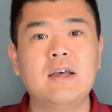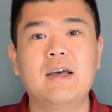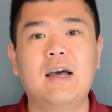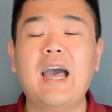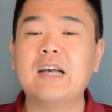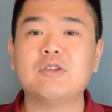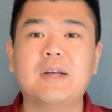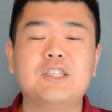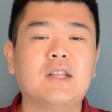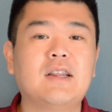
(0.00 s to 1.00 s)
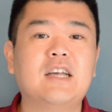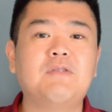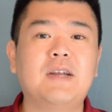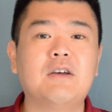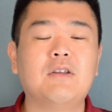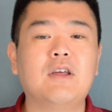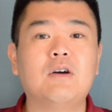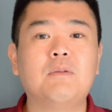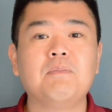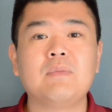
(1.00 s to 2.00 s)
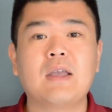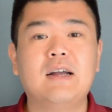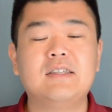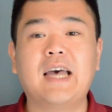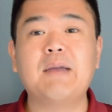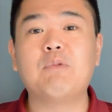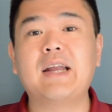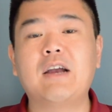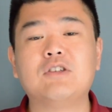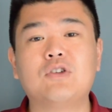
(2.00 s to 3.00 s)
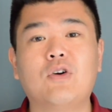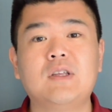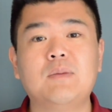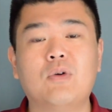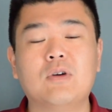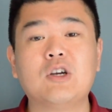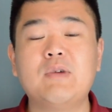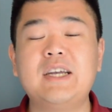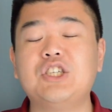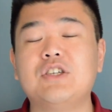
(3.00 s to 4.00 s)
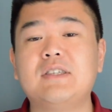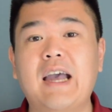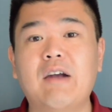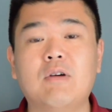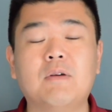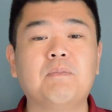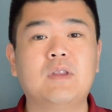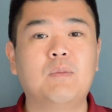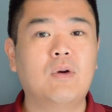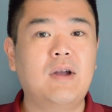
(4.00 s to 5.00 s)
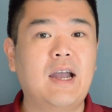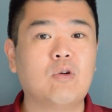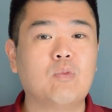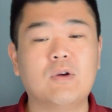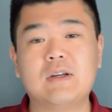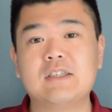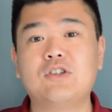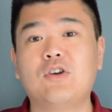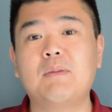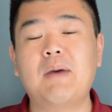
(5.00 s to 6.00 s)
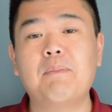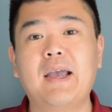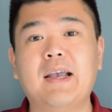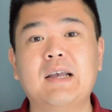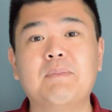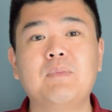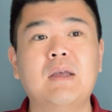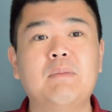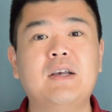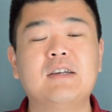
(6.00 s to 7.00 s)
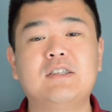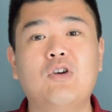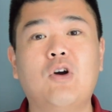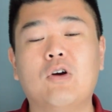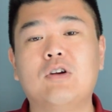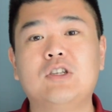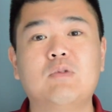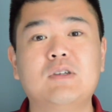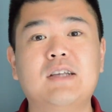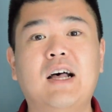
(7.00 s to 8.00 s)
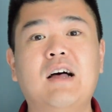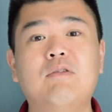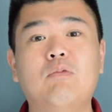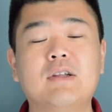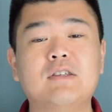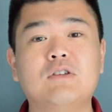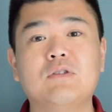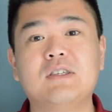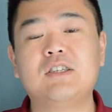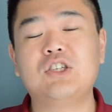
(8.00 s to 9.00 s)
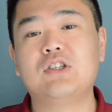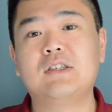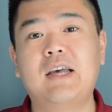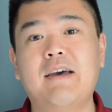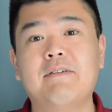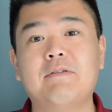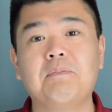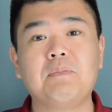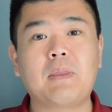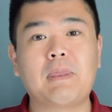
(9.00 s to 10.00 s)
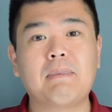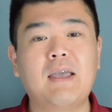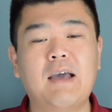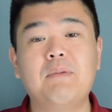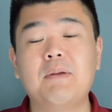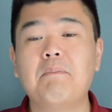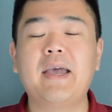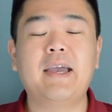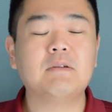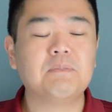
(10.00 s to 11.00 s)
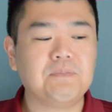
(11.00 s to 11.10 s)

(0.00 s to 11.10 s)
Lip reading: As we mentioned in the last video, though, type 1 errors are the more egregious error, the more error we're concerned about making, because they are harder to resolve once those decisions have been made.